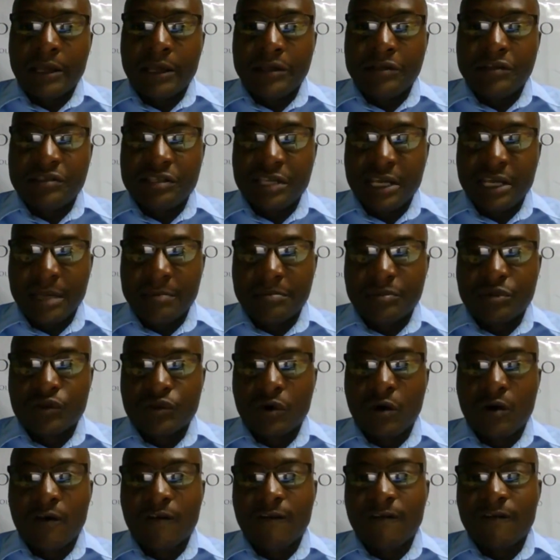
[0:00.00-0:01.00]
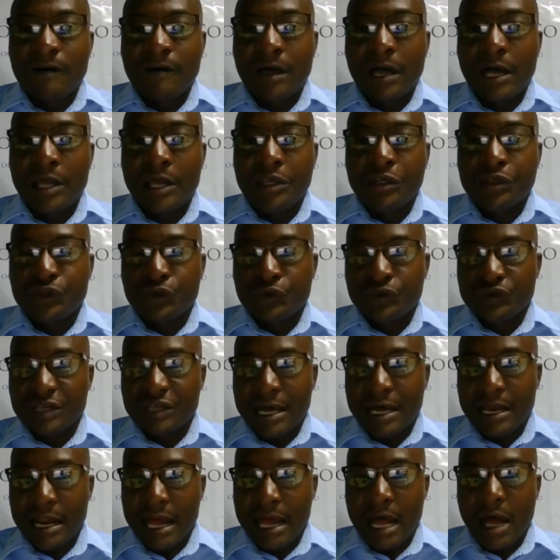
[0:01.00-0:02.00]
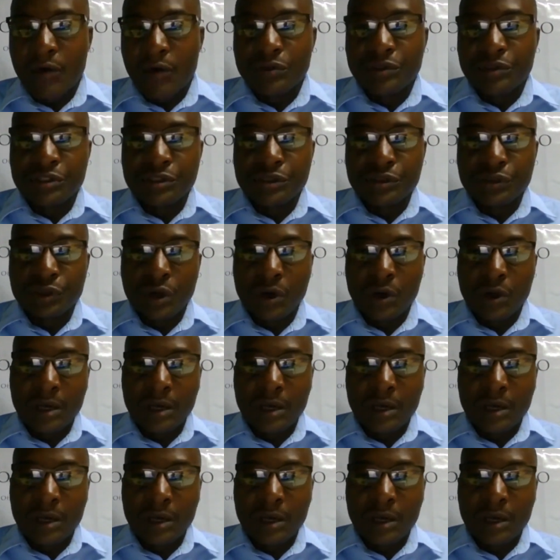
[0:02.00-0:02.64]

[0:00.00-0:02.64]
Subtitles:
in terms of issues around